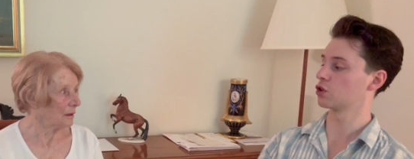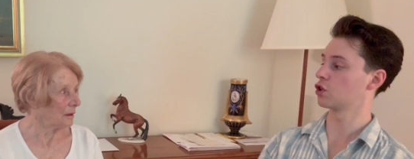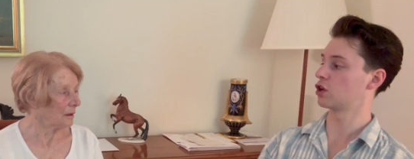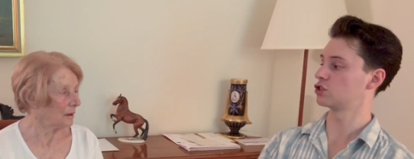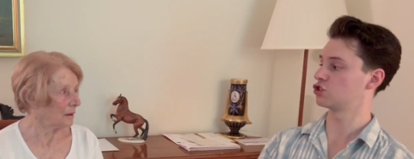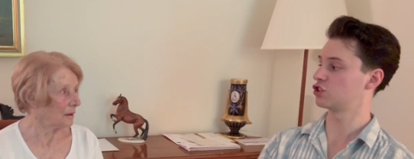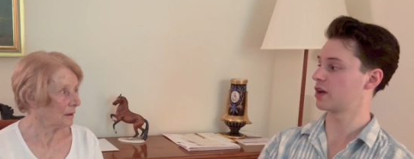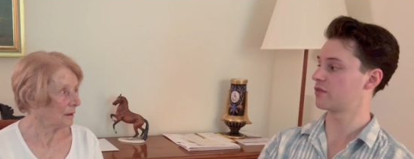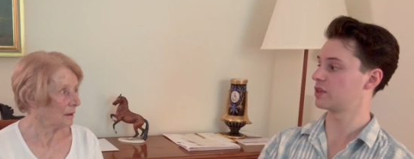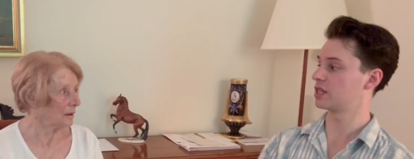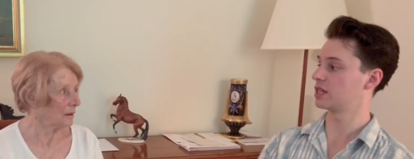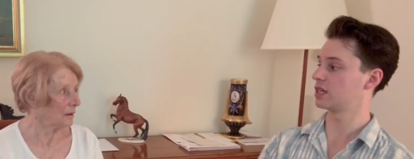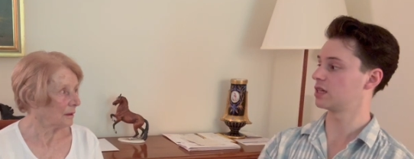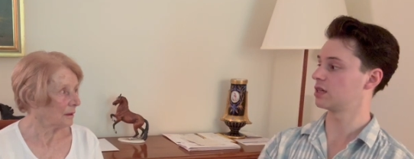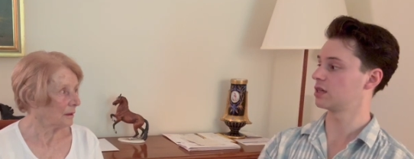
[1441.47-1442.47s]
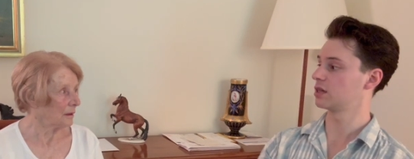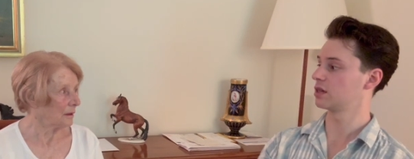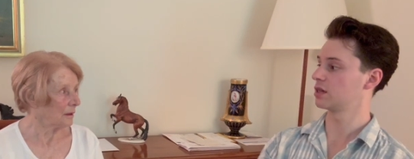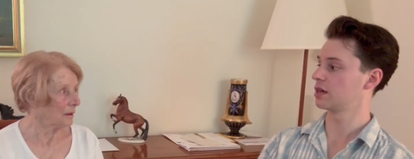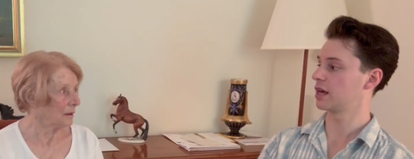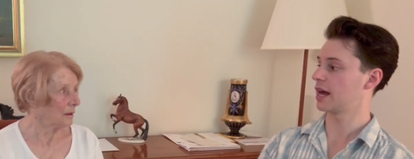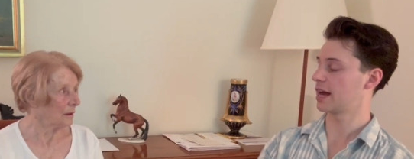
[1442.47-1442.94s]
Speaker 1: longevity
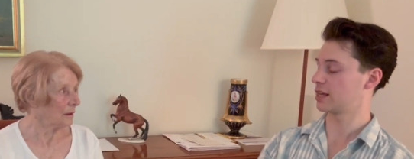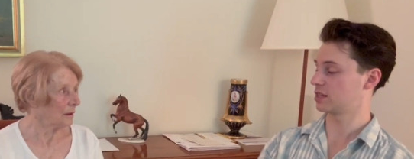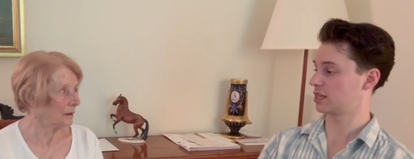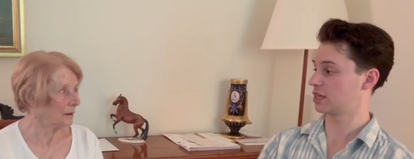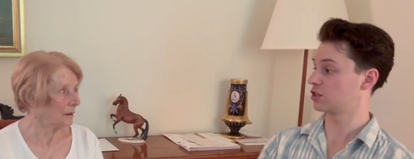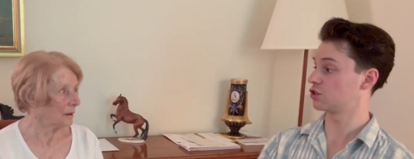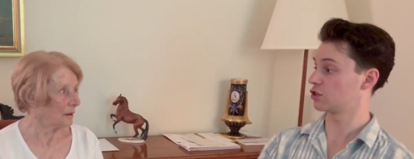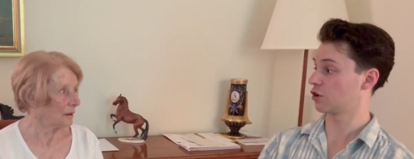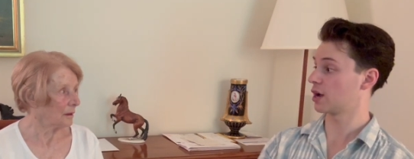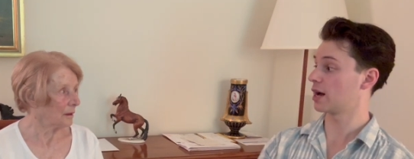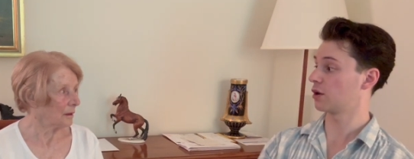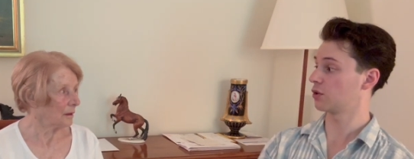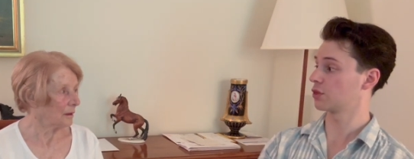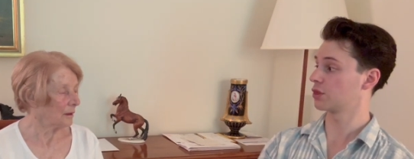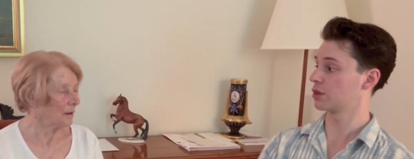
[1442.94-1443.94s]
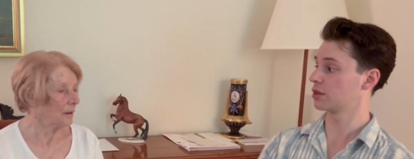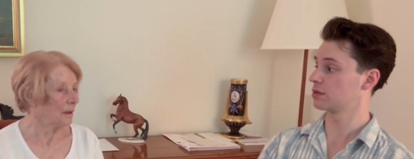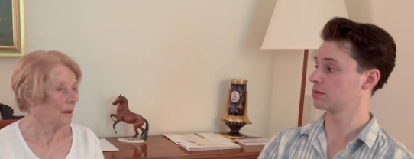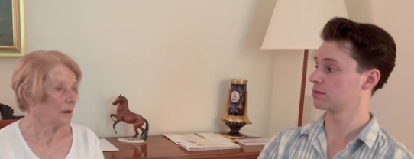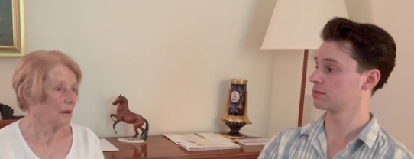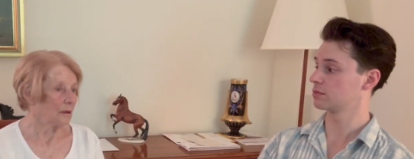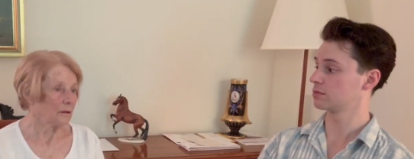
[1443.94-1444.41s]
and in your health?
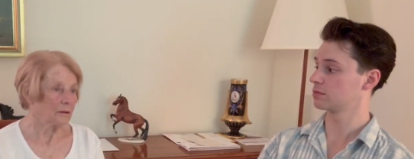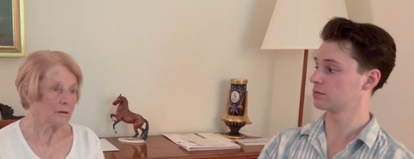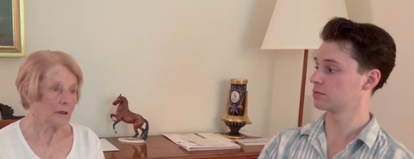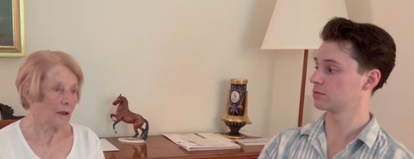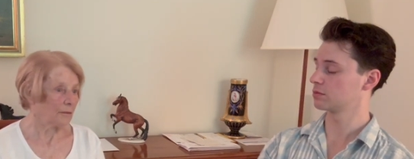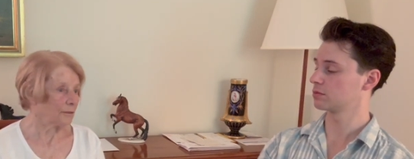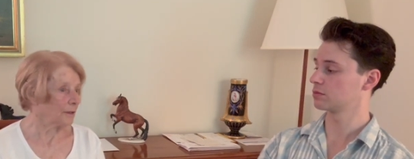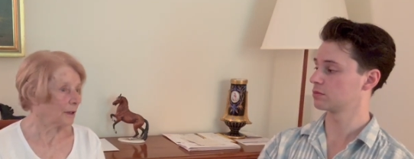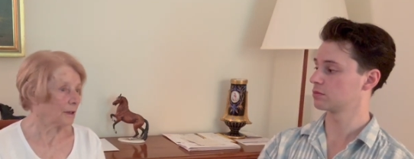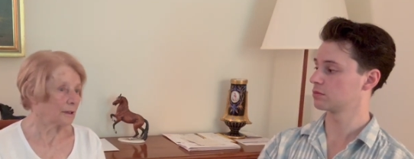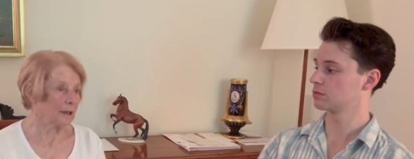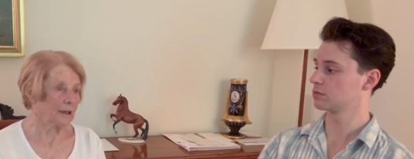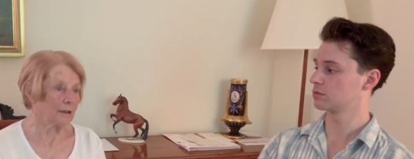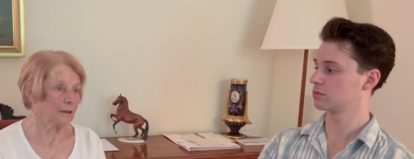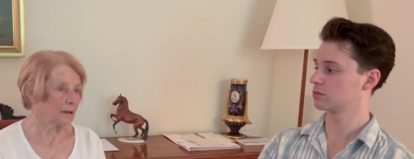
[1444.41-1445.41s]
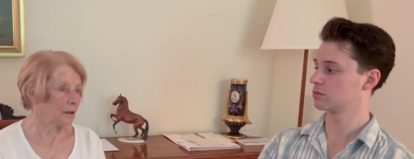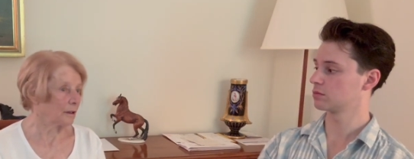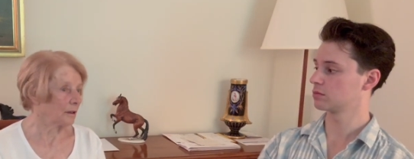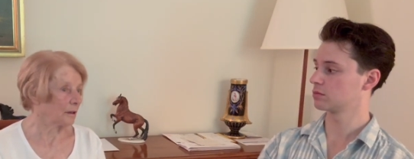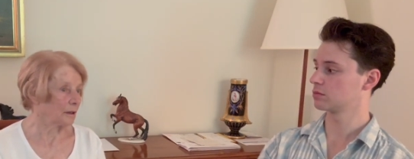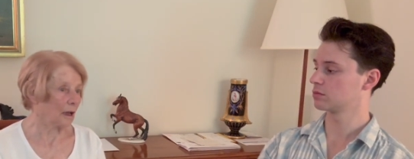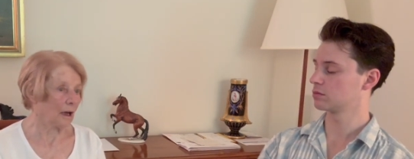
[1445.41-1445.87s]
Speaker 2: Definitely,
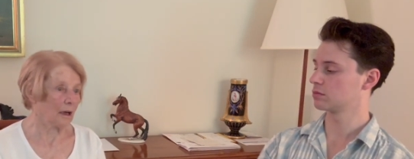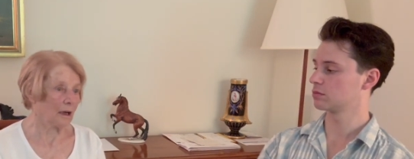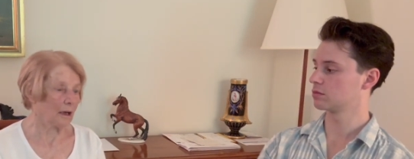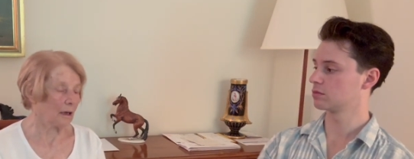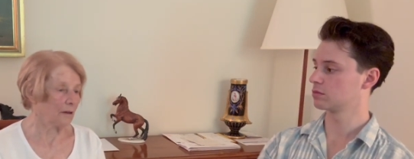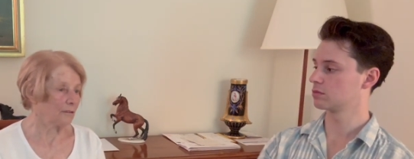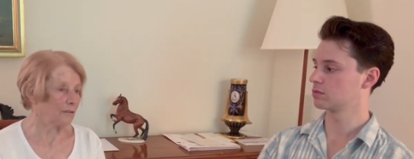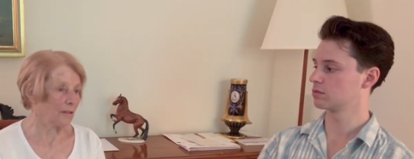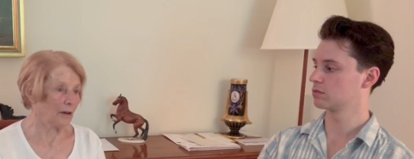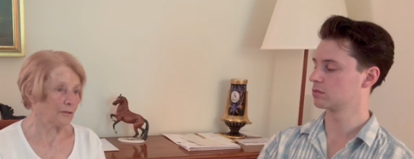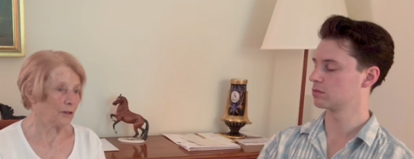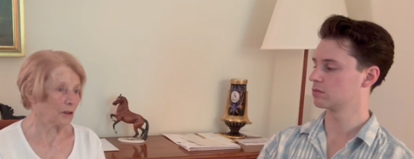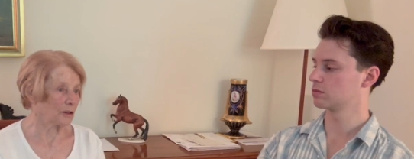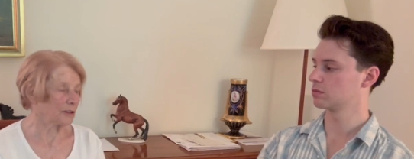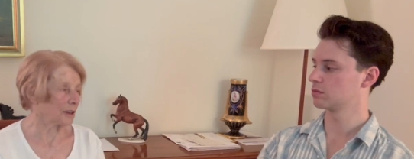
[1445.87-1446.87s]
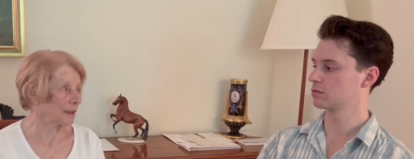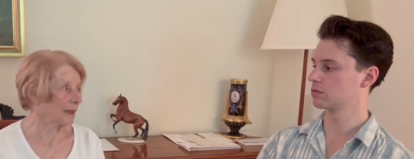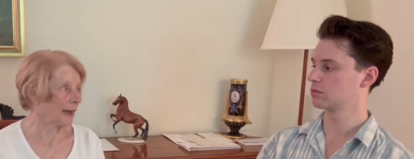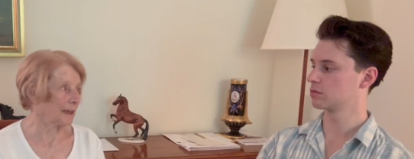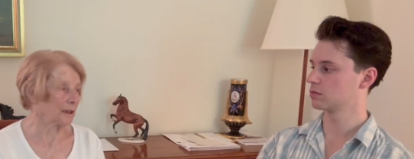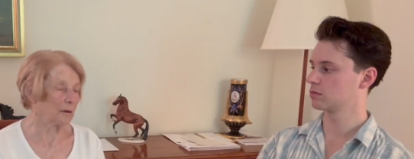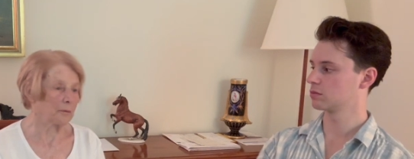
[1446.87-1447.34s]
the, uh, Forster
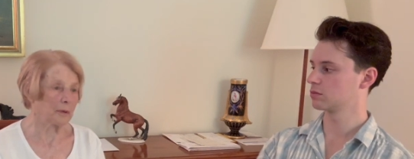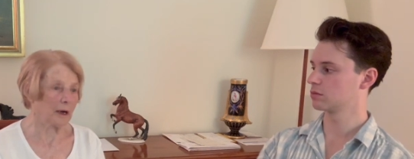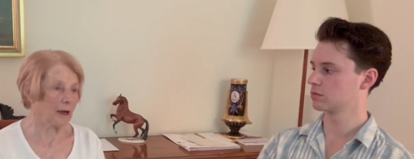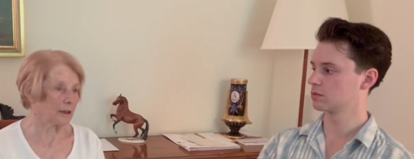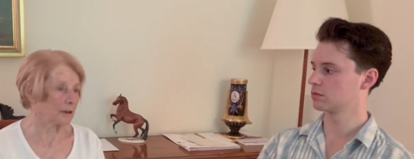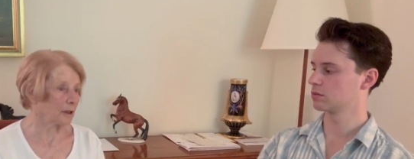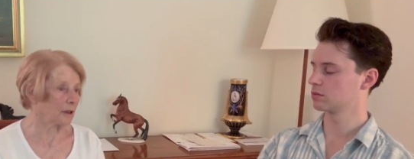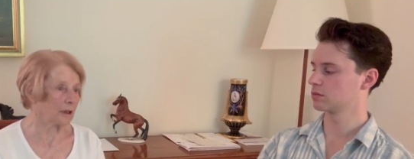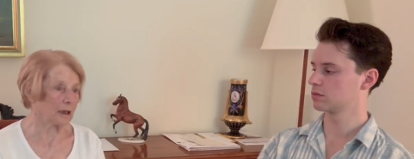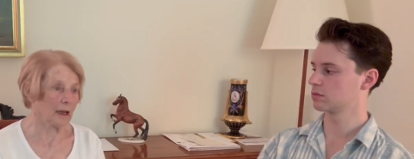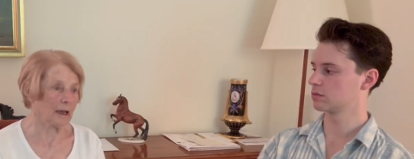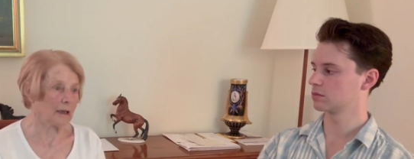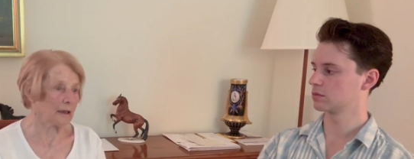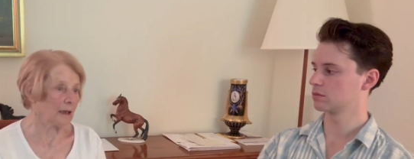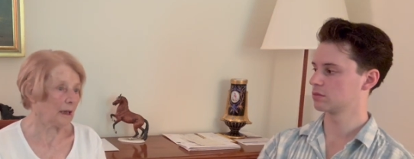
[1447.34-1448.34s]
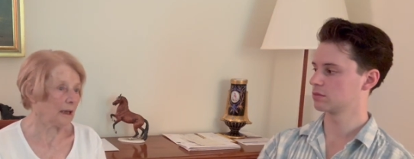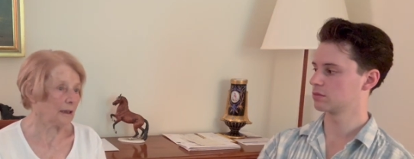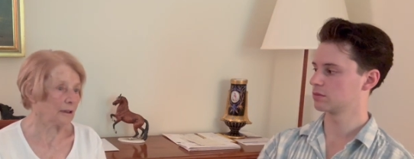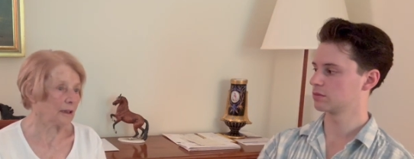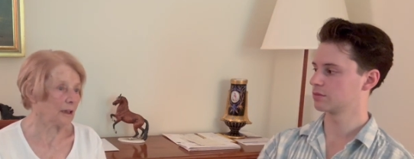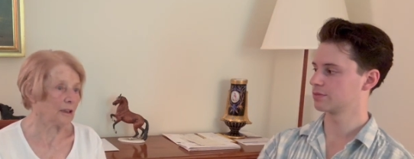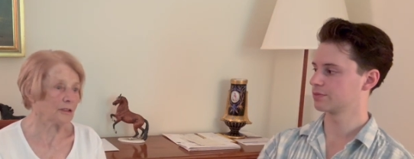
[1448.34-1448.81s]
Chiropractic, uh, it
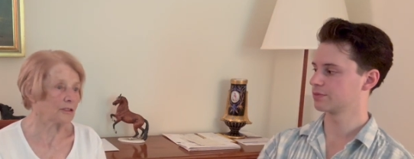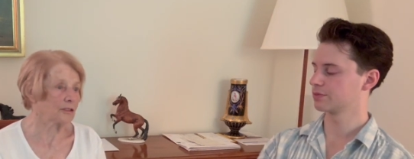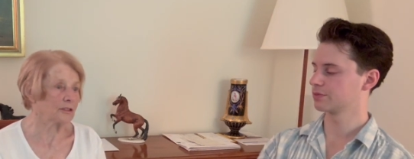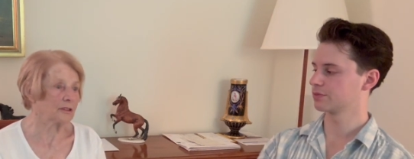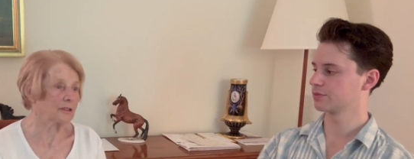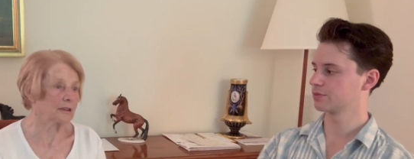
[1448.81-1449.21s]
is